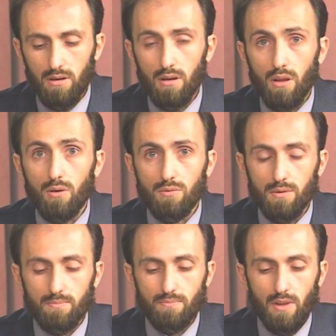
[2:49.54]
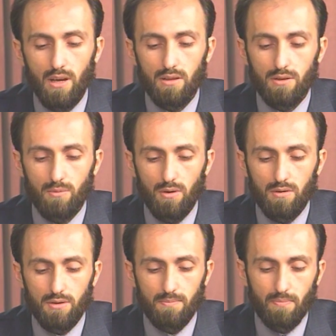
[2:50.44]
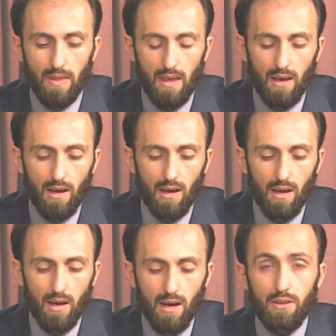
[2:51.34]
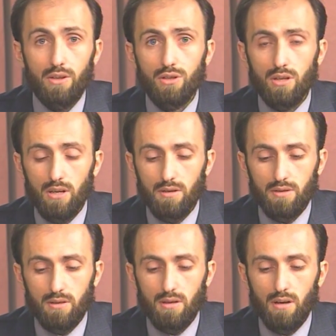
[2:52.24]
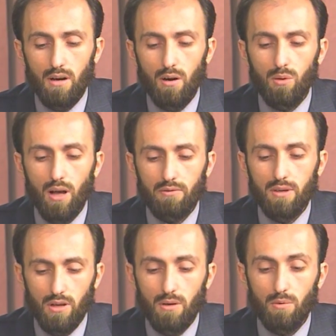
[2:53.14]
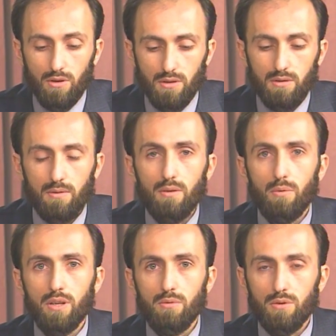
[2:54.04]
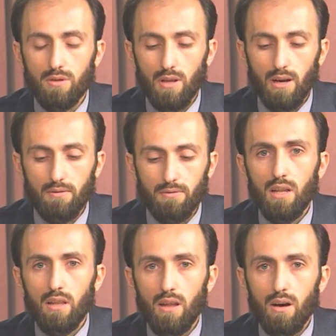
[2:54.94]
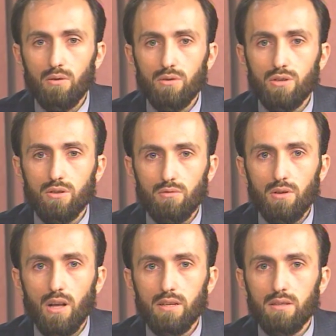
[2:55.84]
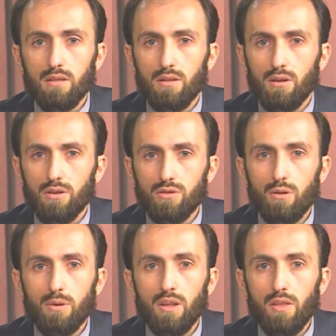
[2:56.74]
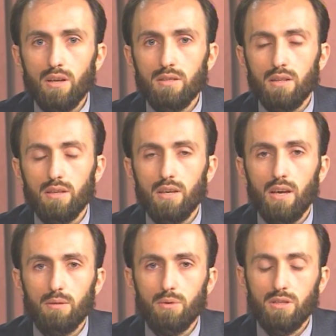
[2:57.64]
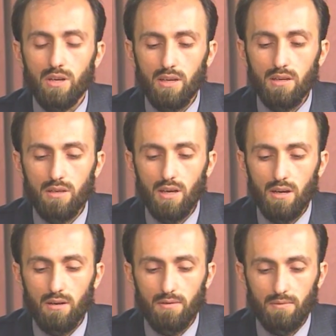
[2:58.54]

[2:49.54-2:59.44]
alone in this world? And then she tells how loving he was when he was alive. Now she realizes that there are so many things that he had been taking care of,